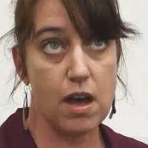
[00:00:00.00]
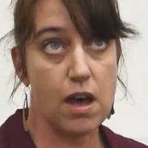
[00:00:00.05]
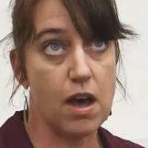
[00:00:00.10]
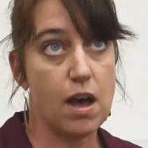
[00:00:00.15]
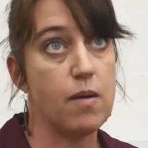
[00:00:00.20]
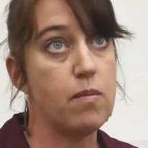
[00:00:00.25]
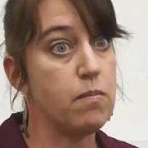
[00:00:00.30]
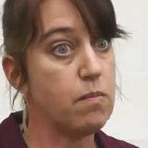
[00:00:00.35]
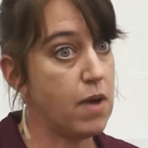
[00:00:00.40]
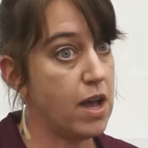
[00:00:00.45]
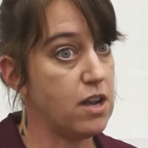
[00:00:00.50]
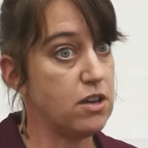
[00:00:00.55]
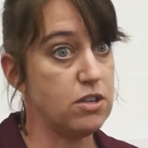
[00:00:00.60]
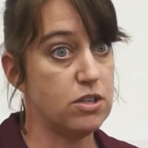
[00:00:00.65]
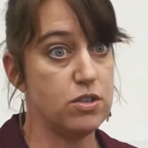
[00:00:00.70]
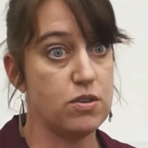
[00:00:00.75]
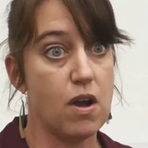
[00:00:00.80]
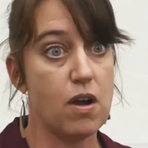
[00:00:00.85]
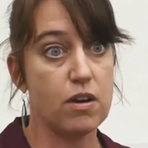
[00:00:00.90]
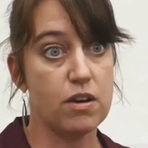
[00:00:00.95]
a much
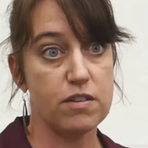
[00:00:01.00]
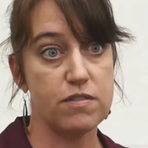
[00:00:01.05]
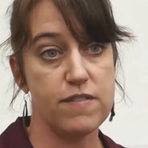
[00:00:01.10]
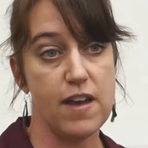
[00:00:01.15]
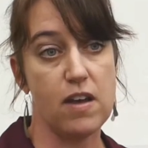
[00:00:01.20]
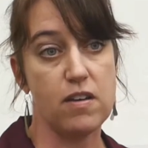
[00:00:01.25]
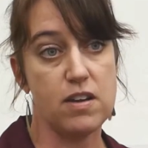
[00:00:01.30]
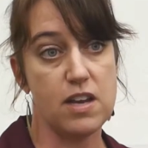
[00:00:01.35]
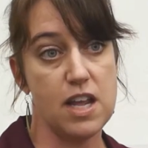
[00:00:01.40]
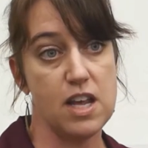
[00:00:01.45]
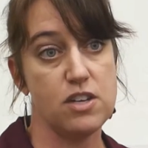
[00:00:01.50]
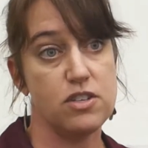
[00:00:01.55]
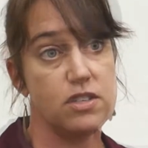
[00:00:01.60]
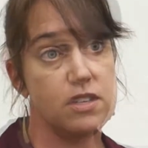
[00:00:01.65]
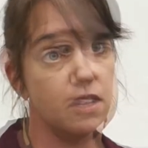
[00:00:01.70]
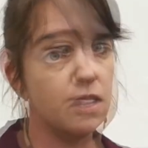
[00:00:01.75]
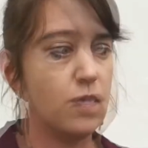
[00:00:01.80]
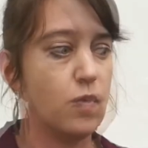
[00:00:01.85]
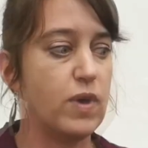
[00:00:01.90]
stronger foundation.